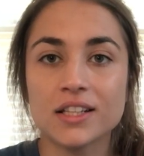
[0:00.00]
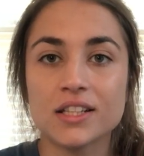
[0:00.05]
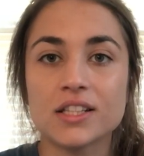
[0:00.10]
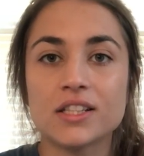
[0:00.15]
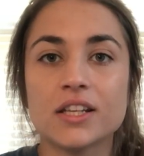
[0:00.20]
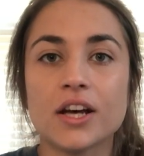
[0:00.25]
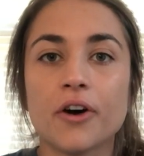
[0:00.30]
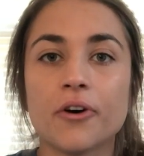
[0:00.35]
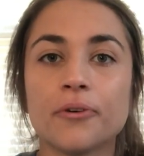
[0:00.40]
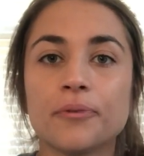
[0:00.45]

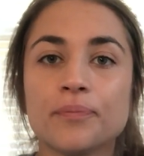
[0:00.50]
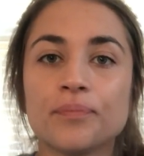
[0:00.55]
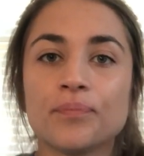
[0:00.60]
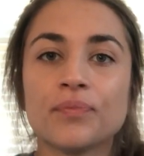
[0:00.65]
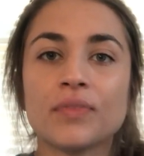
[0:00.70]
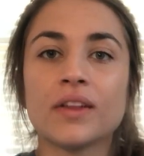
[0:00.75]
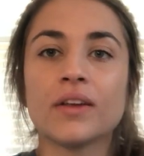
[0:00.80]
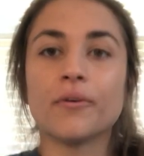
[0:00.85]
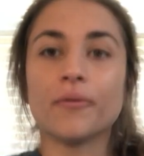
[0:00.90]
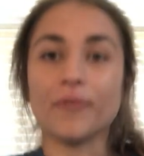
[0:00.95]
So
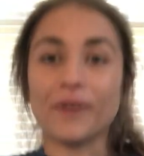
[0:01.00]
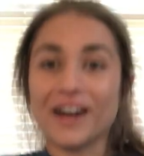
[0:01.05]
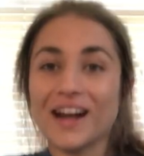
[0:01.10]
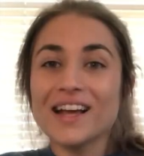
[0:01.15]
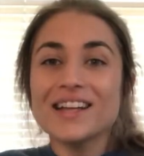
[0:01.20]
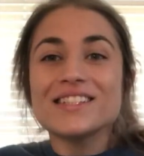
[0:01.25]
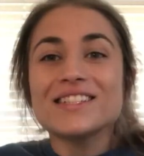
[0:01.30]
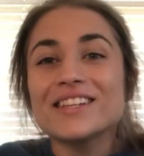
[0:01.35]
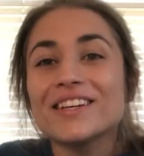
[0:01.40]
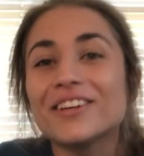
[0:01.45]
what
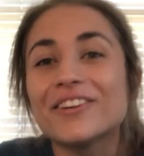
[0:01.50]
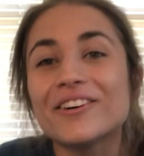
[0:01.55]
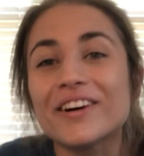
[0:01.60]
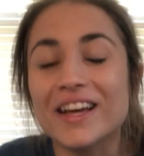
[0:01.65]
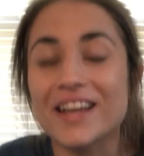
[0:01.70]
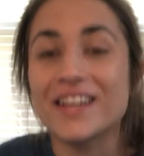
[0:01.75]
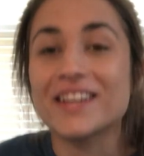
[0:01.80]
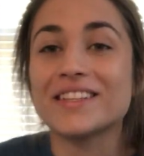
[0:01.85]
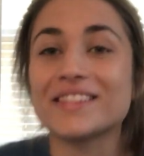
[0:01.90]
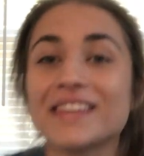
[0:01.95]
I do
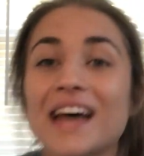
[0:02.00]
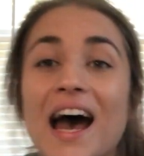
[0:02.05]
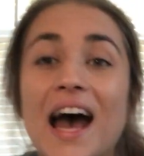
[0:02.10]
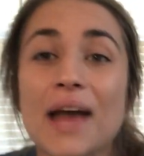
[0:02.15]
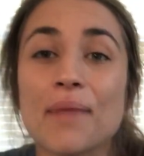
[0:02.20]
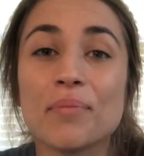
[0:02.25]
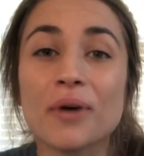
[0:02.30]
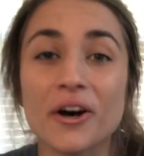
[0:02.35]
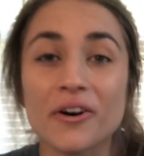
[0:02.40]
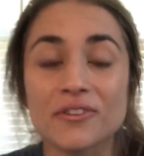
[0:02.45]
is
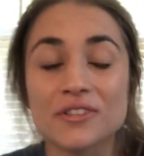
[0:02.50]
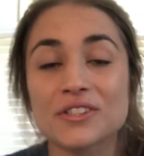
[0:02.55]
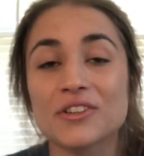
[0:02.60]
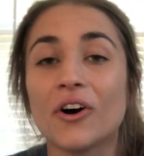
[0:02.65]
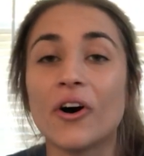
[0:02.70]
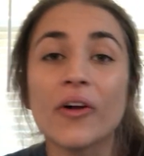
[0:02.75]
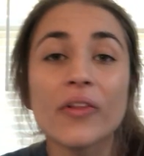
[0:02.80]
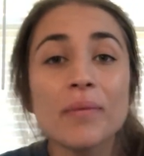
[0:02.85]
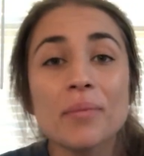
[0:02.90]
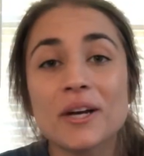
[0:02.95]
I post
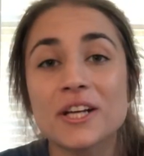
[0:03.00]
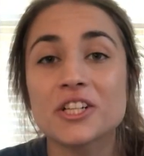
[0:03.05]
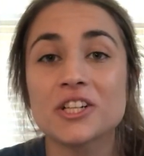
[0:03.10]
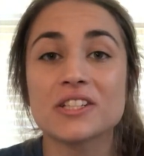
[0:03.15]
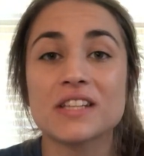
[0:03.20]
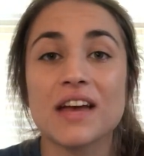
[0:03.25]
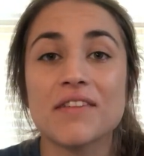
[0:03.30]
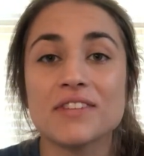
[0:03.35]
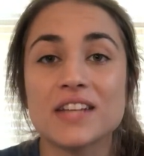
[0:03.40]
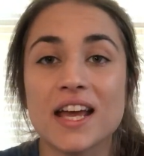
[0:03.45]
all the
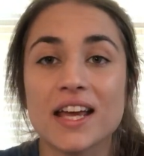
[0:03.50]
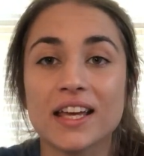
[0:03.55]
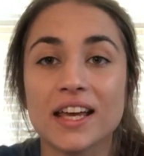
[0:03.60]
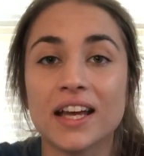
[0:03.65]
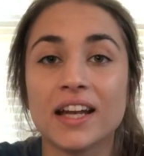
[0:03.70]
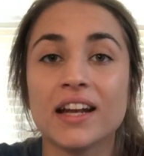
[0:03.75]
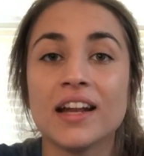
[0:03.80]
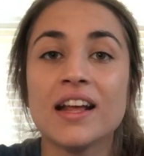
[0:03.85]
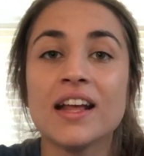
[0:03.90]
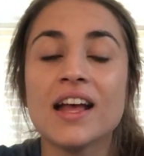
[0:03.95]
pictures I've
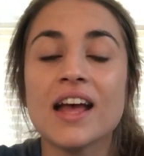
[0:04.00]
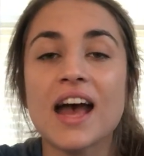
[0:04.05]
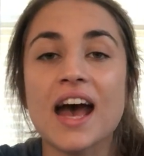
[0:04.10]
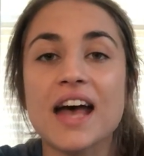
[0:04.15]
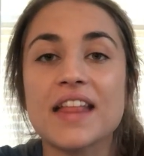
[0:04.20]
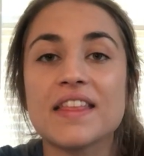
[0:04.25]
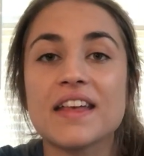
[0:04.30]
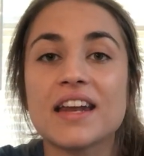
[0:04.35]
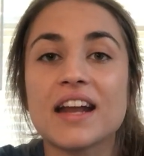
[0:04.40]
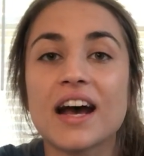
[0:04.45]
taken,
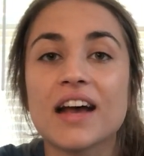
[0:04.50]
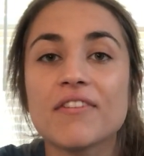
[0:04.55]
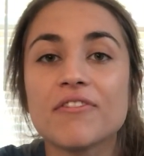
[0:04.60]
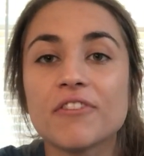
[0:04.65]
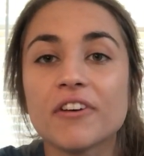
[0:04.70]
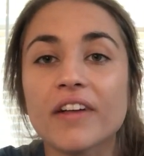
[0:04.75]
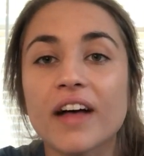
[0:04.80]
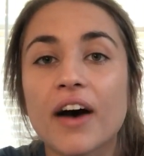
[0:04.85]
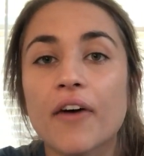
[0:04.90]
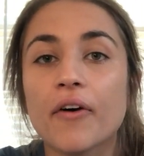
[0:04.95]
and then I
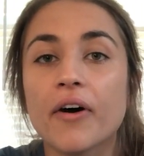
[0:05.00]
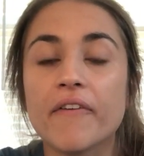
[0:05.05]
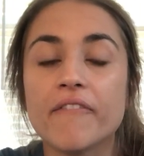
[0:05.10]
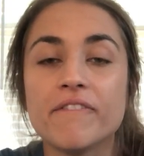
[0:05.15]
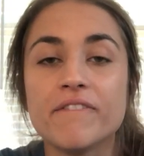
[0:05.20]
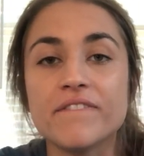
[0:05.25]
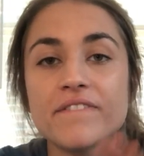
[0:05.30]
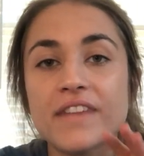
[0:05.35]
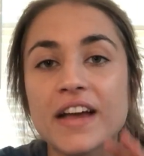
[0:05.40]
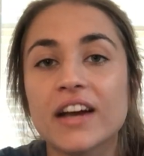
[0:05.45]
fill out
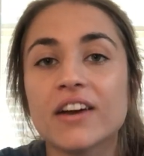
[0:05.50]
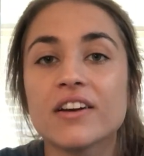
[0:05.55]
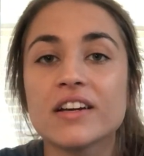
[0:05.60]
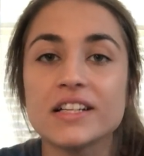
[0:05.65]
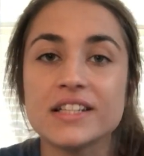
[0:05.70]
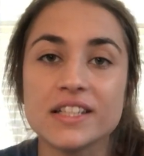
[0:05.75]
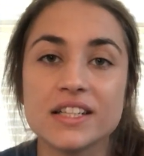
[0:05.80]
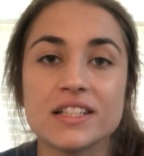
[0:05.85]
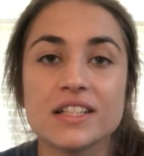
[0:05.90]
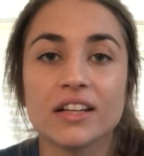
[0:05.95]
a
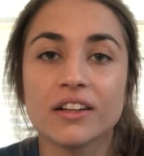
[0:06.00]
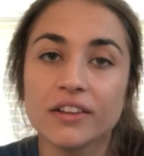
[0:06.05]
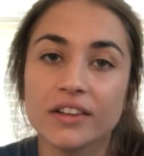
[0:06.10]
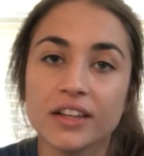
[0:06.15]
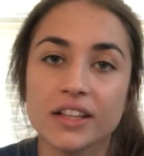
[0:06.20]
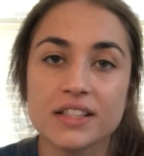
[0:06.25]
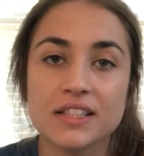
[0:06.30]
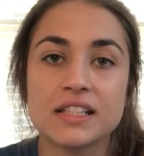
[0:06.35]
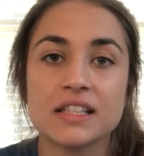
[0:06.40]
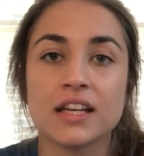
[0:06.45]
very
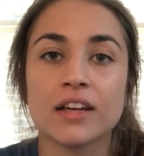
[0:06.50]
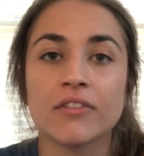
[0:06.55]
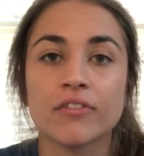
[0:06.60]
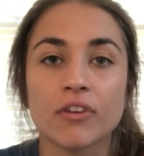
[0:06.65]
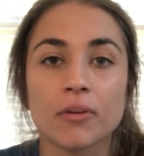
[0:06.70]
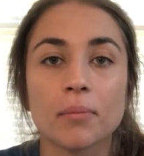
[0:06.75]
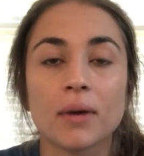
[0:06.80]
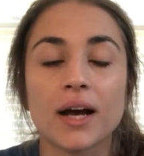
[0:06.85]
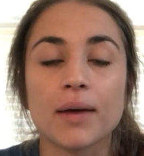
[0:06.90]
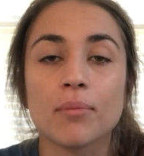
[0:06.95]
detailed listing
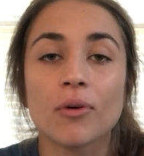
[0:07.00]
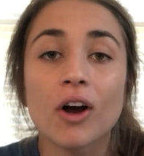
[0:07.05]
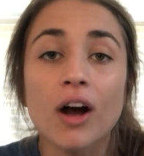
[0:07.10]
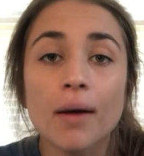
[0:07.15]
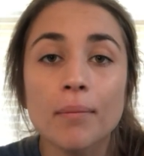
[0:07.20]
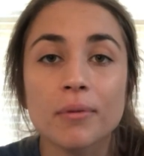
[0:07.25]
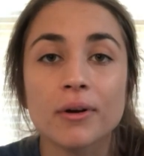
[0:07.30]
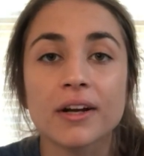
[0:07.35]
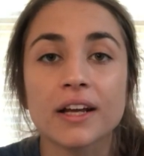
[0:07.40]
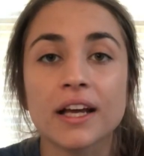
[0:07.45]
for my
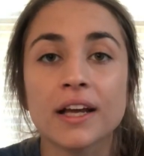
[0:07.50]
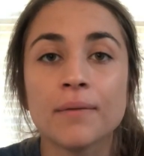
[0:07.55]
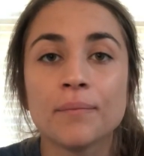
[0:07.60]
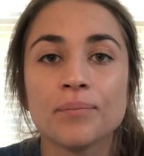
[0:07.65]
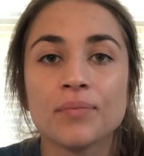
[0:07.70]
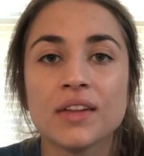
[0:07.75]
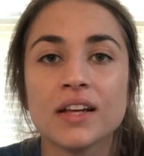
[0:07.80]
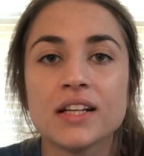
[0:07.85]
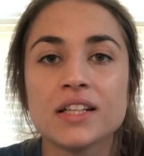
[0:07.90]
property.